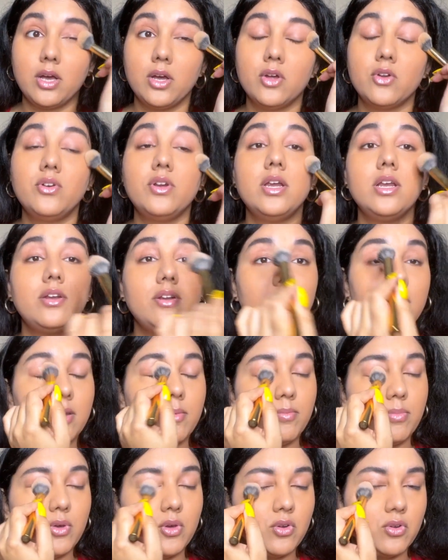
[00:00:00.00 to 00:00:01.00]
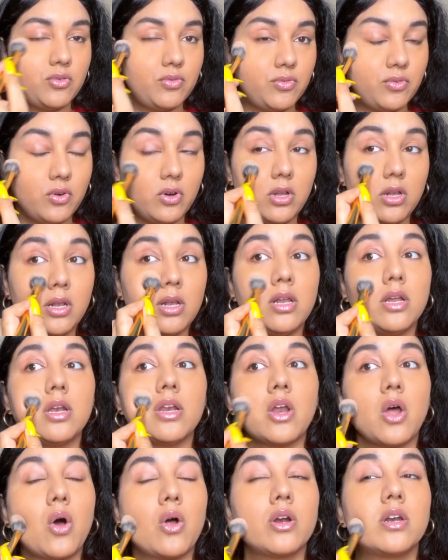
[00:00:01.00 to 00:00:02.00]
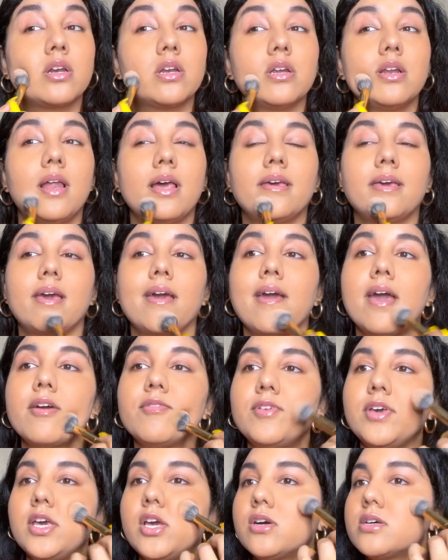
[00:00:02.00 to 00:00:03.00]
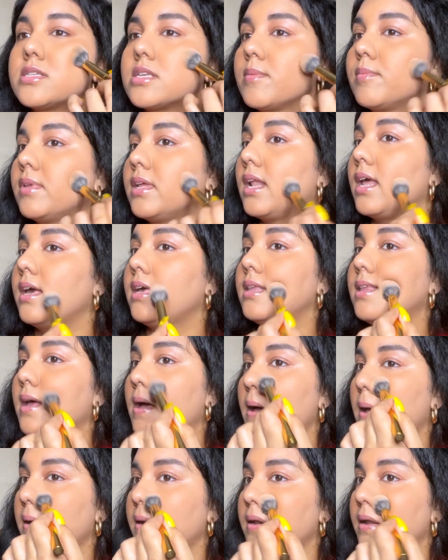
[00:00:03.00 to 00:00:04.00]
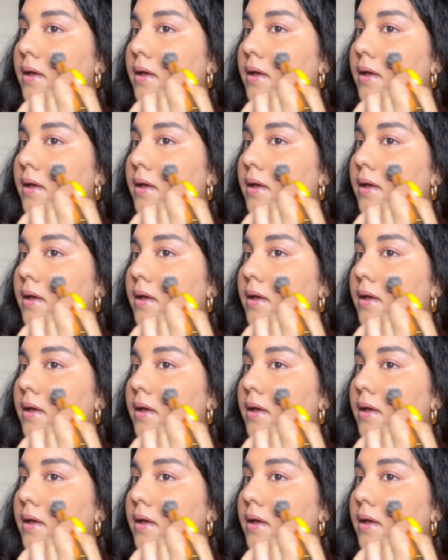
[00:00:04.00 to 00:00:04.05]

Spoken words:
Really beautiful, not like heavy or something like that.